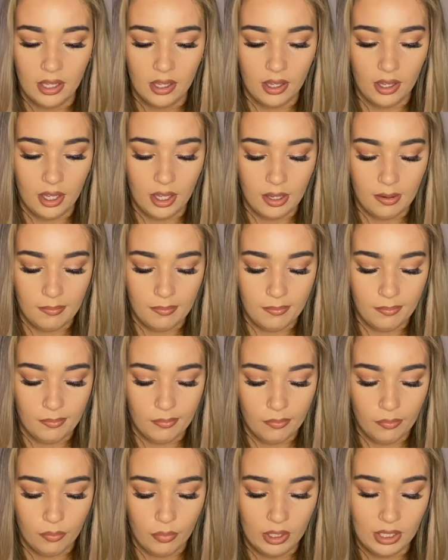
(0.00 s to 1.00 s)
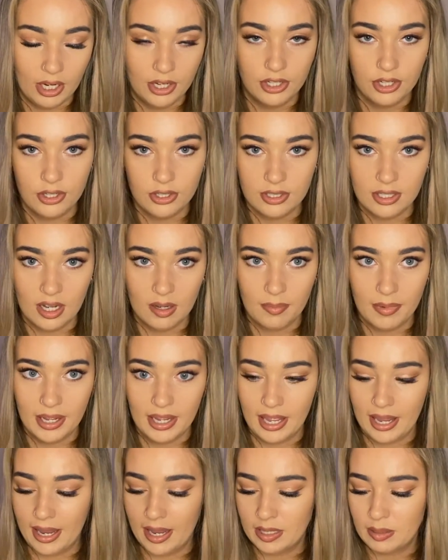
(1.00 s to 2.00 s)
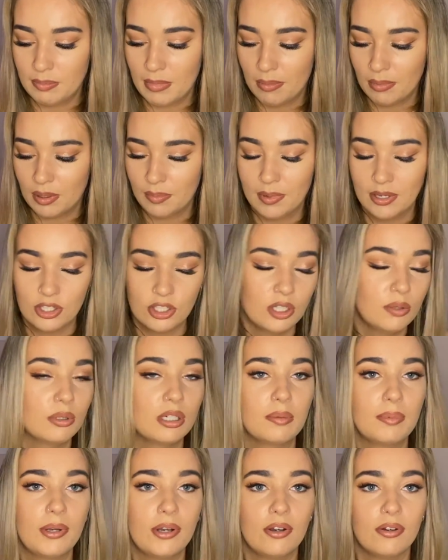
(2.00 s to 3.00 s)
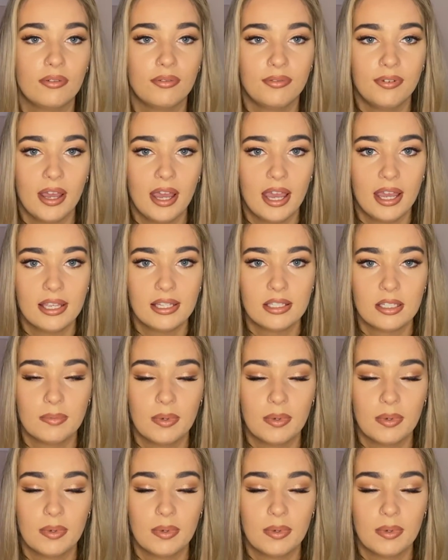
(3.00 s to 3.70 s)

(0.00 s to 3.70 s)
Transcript: When I do style my hair, the Memory Mist you want to put on first.